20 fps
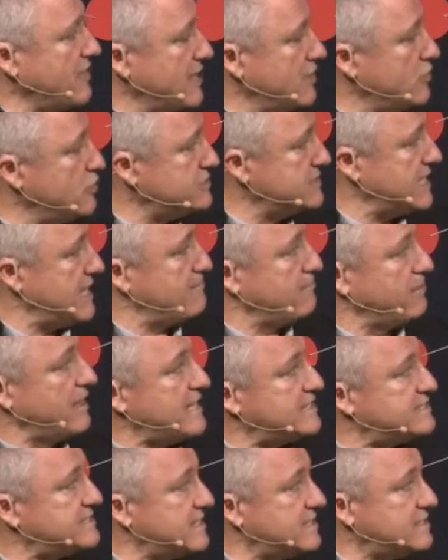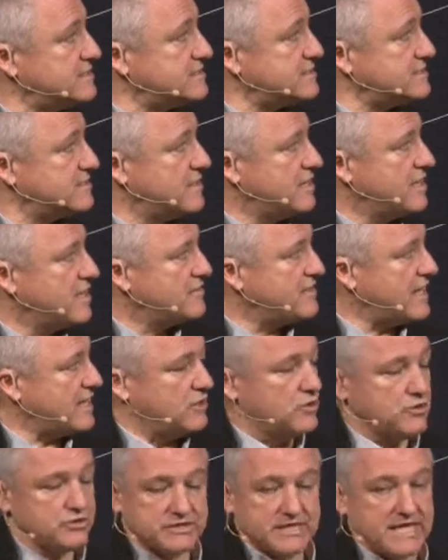They lose their blessings they
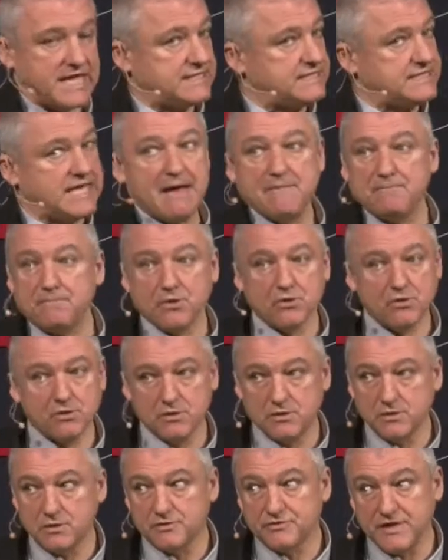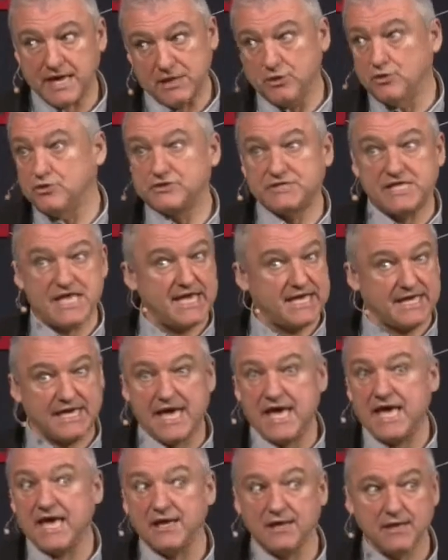lose their temple, they lose their
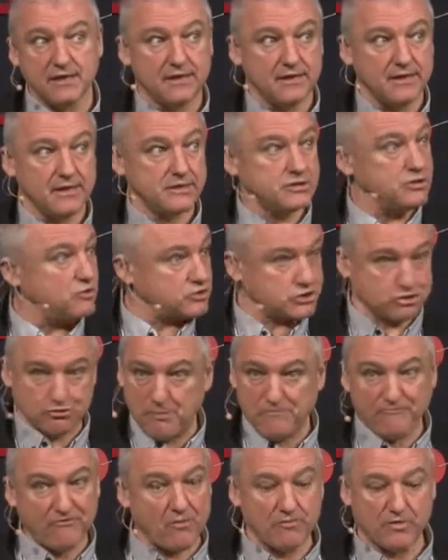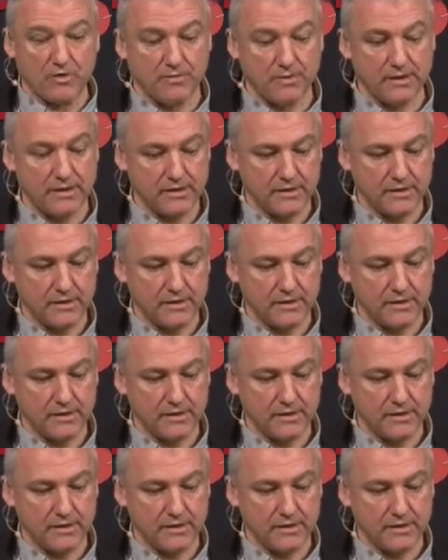king. It's all stripped from them.